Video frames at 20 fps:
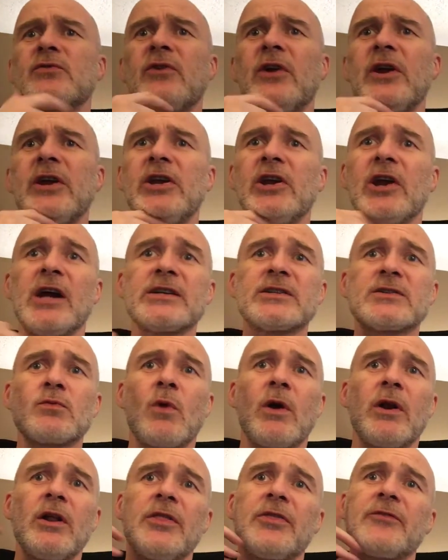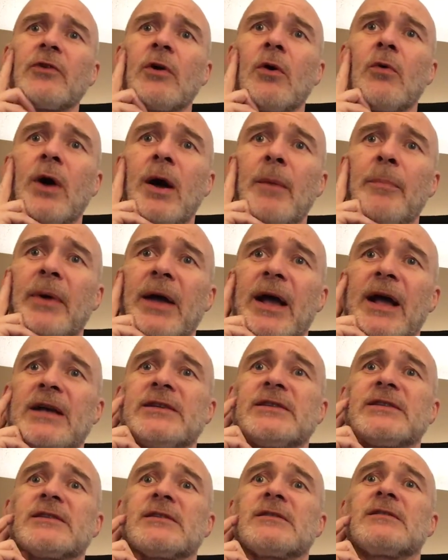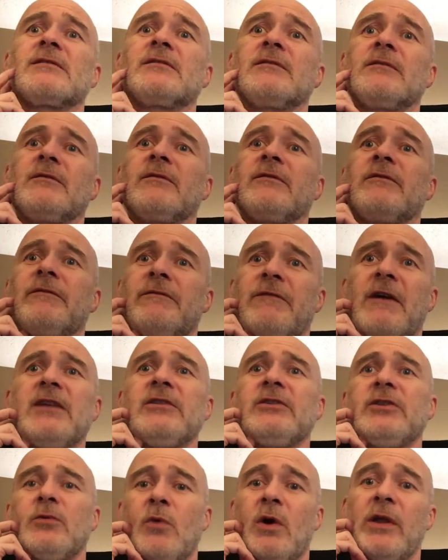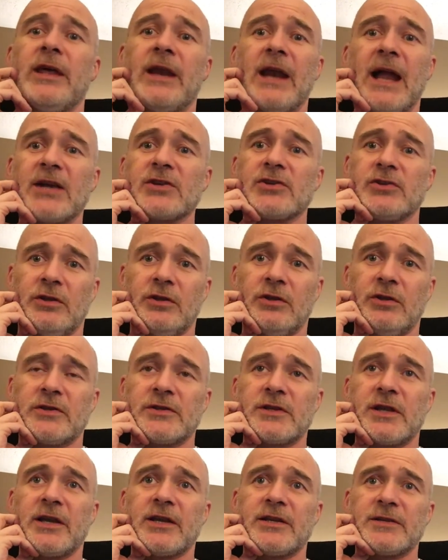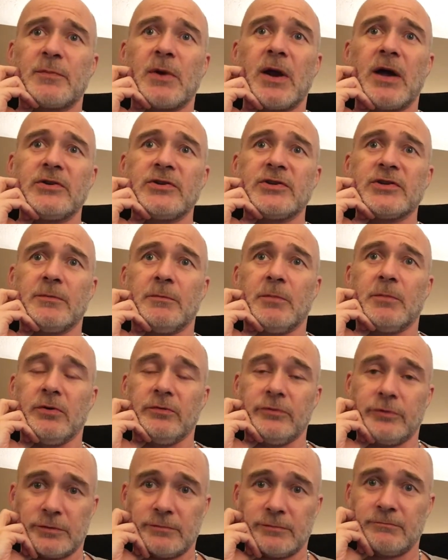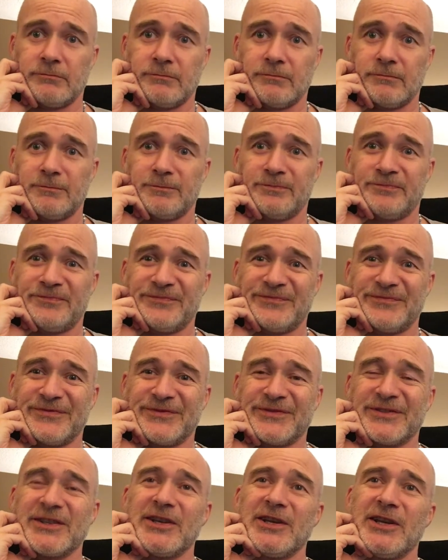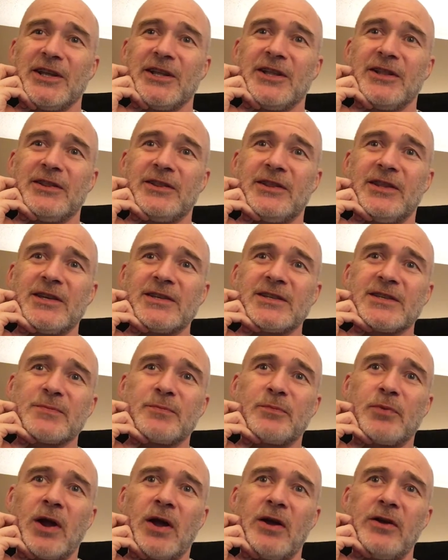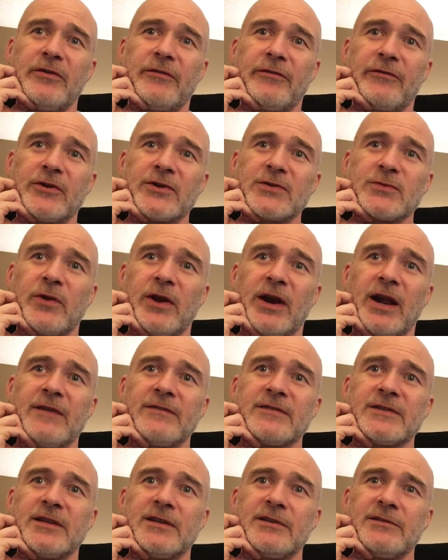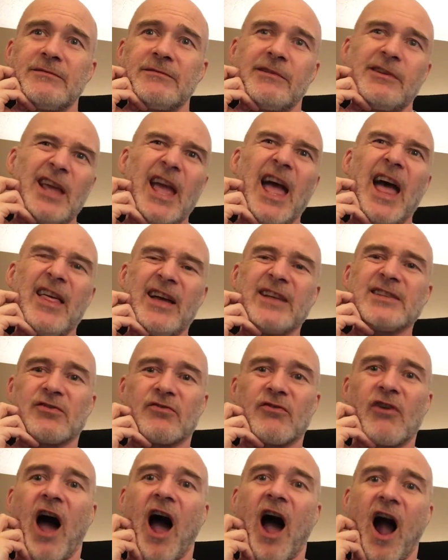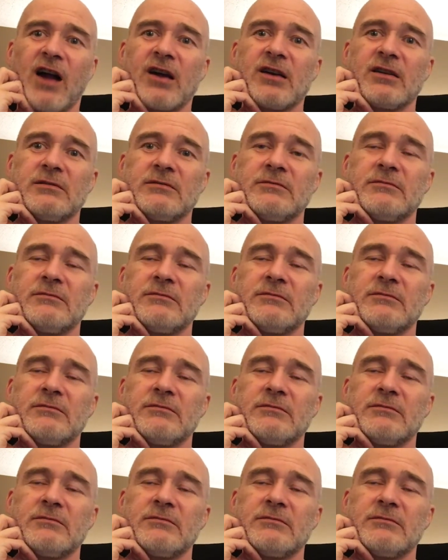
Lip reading: one right here, I just want to throw up as finally one that actually looks like it's probably just a boulder. This is probably the first one I've seen. Yeah, that's a rock.